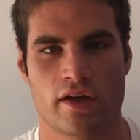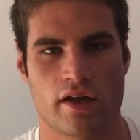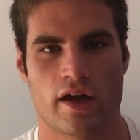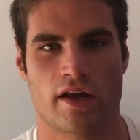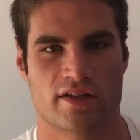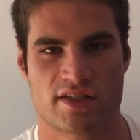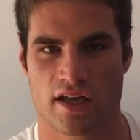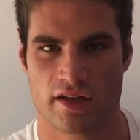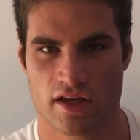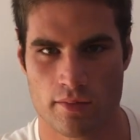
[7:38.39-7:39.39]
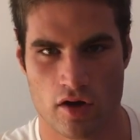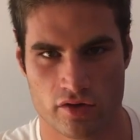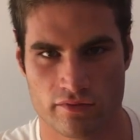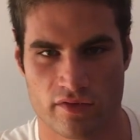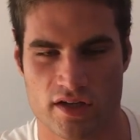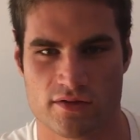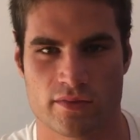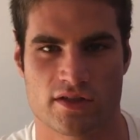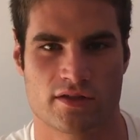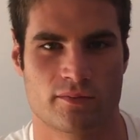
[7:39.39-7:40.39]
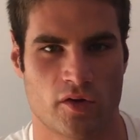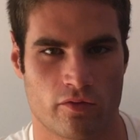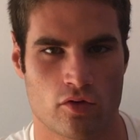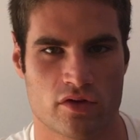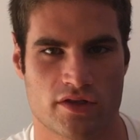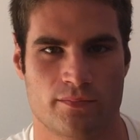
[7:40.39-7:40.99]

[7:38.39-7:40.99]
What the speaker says: and study about investments, of course.